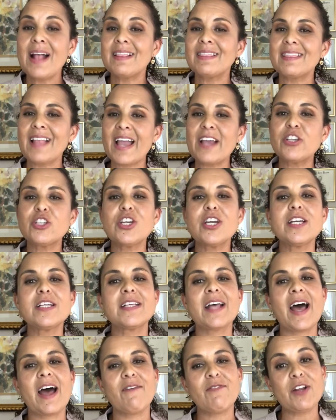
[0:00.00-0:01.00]
like she is
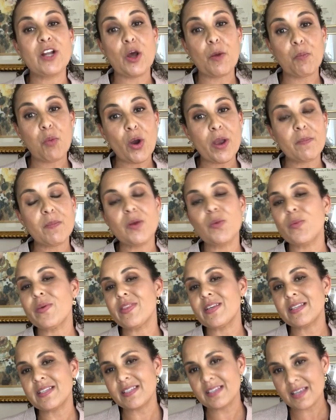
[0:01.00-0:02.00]
having an appointment with
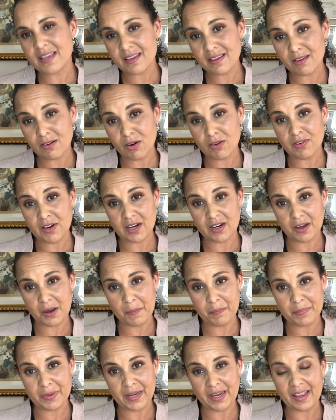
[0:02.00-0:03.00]
the CEO of her
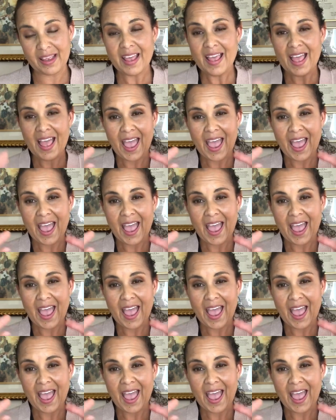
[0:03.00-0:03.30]
company.